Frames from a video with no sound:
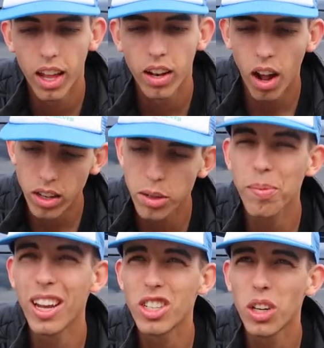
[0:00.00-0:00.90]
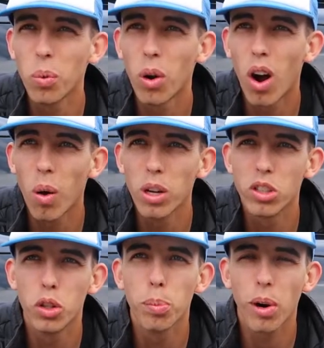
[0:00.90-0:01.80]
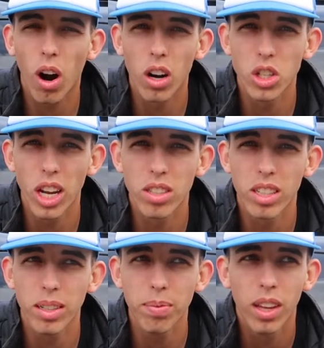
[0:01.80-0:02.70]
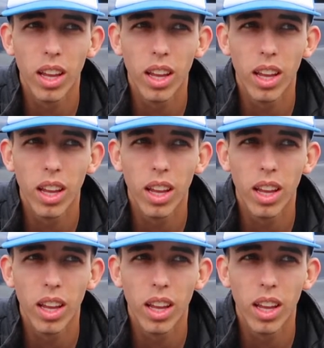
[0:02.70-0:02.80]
Not to mention, we're always supercar chasing.